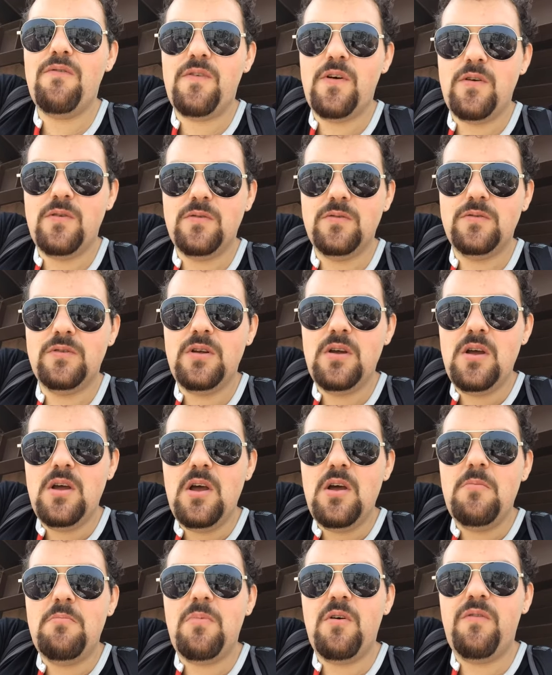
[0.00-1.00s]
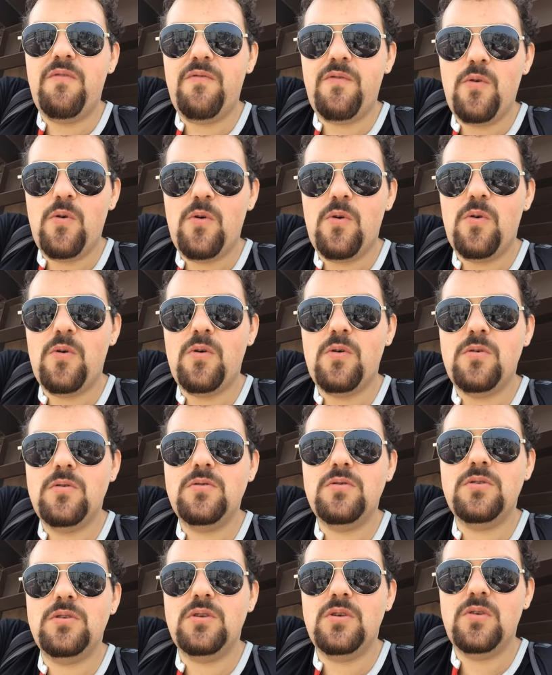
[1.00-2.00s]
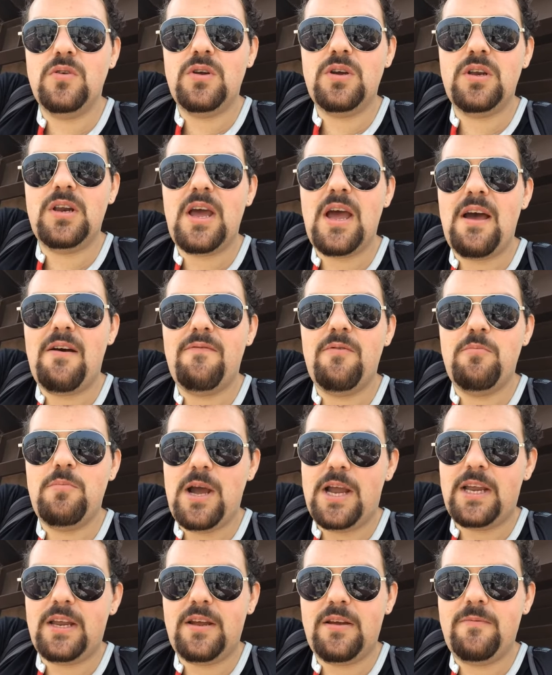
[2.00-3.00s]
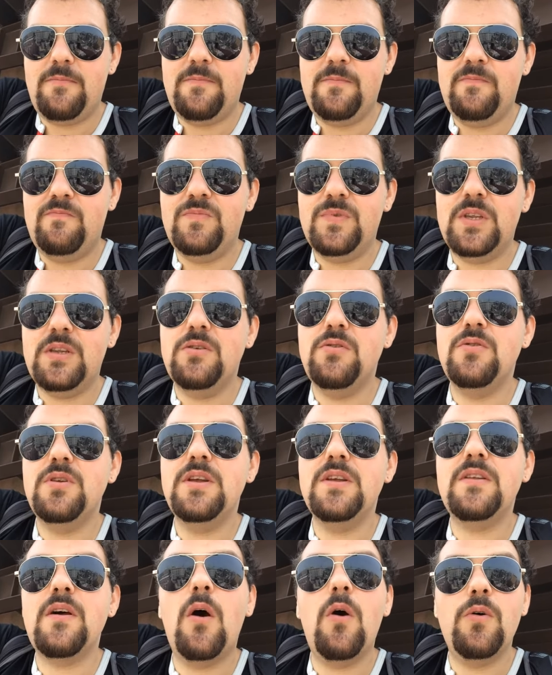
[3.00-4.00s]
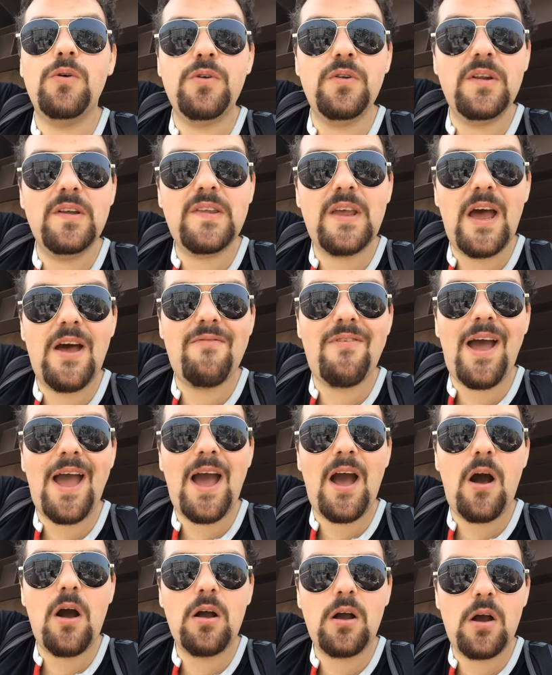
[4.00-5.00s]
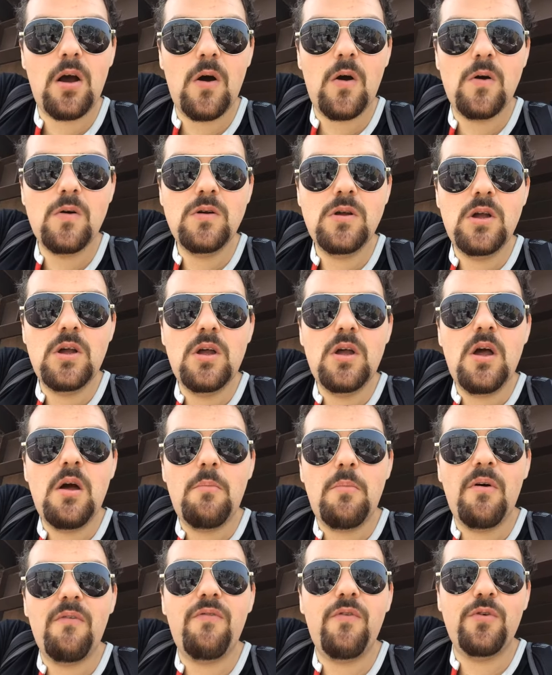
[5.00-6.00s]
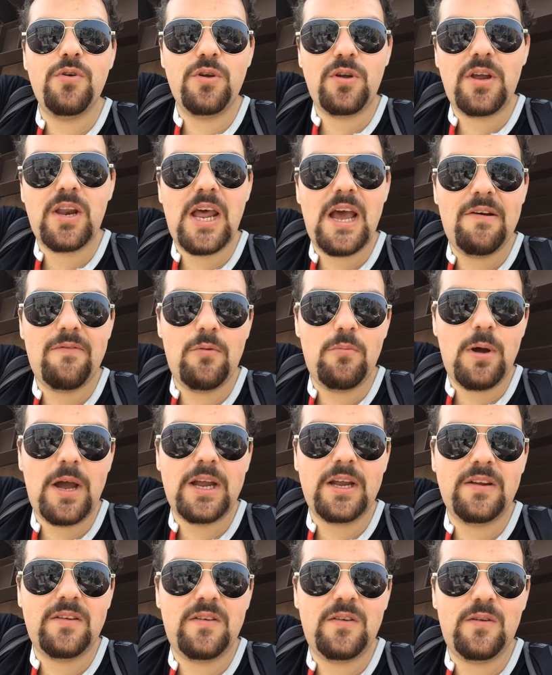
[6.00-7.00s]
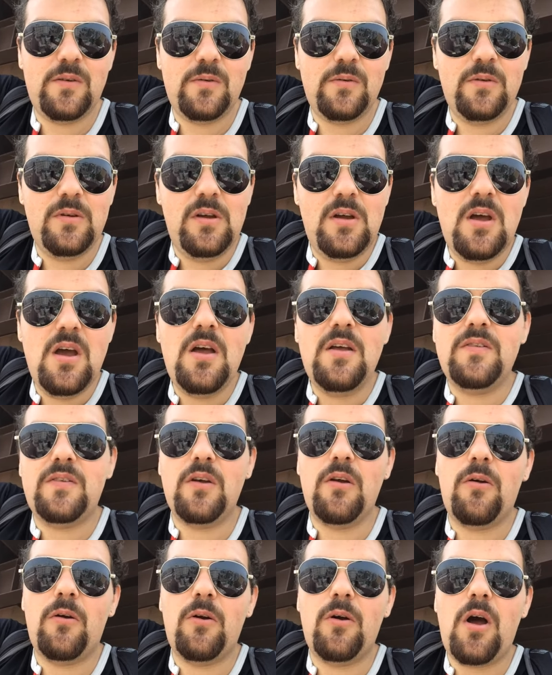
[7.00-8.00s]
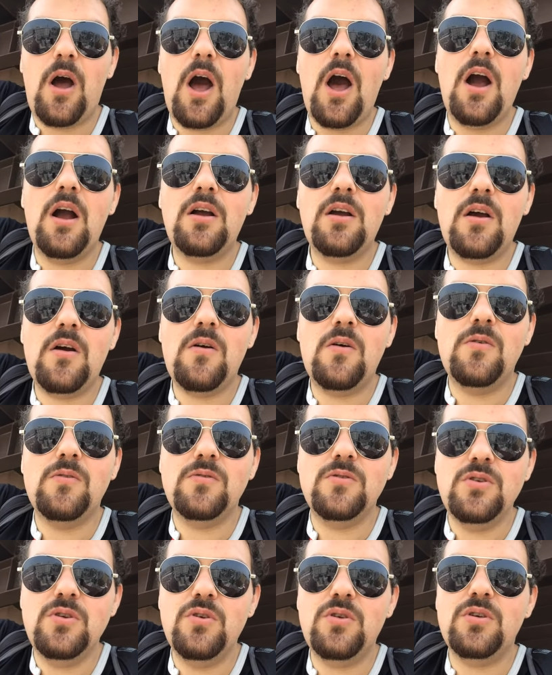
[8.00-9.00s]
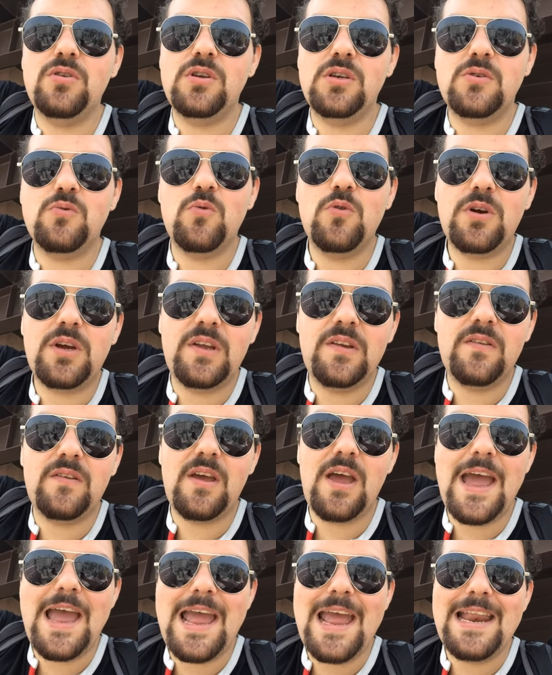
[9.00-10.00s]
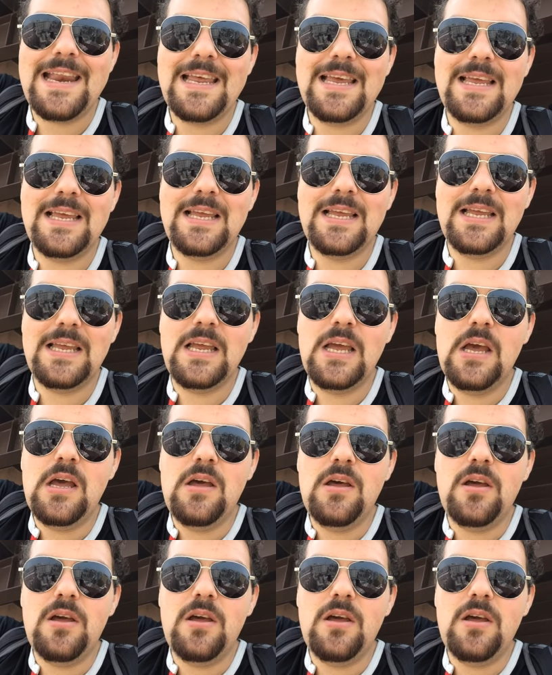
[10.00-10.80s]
phone before you can have a bank. You need oh, you need to have a hanko before you can have a bank too. So a hanko, you can just walk into any